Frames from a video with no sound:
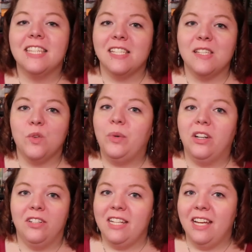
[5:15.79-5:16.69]
This is a
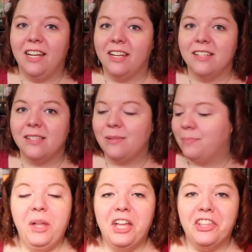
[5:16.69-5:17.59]
weird day, guys.
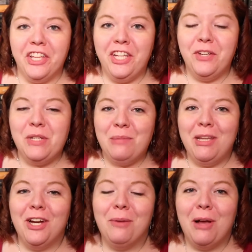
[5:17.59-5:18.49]
Well, thank you
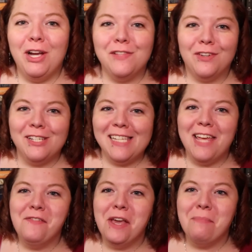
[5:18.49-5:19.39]
TBR Box for
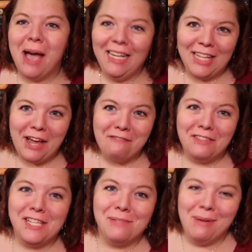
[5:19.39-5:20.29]
saving my
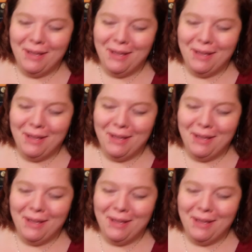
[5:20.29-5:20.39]
life this